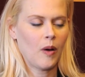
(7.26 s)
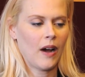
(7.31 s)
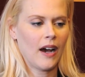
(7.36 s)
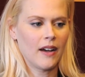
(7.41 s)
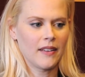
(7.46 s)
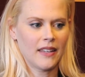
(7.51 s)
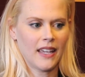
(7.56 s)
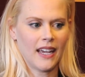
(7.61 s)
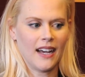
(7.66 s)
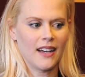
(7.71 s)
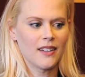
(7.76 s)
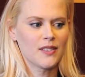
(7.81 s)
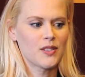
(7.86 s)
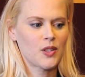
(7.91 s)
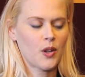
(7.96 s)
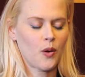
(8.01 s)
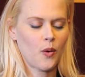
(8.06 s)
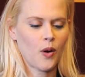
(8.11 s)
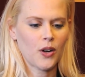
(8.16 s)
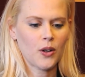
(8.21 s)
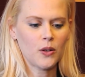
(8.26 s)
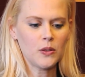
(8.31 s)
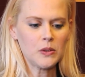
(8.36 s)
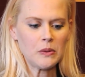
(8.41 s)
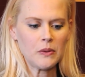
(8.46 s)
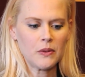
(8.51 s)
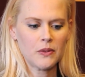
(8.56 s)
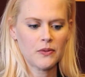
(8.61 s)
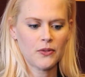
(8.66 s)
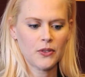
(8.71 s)
wow. Yeah. So our goals
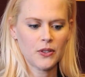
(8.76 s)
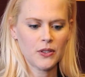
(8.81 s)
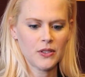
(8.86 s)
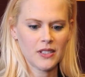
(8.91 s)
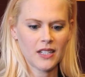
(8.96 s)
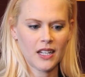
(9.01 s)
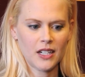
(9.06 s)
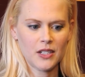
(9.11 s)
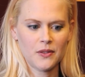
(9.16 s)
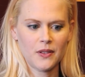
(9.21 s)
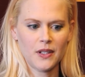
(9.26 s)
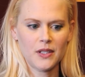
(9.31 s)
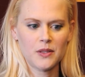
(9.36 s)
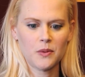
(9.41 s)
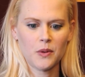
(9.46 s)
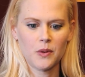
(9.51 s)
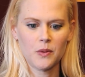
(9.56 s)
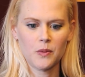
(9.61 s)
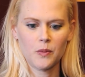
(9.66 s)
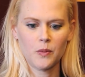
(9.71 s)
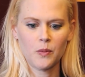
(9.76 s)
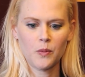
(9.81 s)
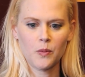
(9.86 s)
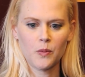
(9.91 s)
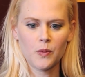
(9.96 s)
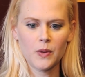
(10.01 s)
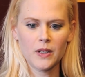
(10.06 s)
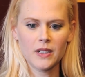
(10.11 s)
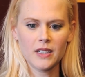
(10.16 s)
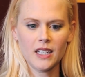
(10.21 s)
for the first Sketchfest were
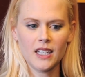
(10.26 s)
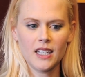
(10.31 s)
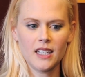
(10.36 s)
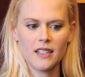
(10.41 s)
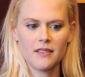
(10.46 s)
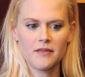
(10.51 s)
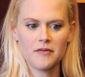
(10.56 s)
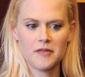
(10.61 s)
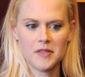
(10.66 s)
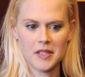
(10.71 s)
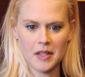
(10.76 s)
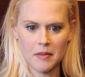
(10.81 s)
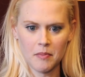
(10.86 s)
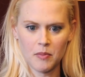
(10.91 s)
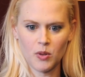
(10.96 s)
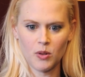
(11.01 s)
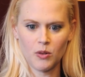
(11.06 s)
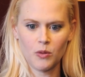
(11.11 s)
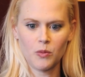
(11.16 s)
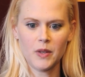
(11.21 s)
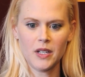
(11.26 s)
really simple.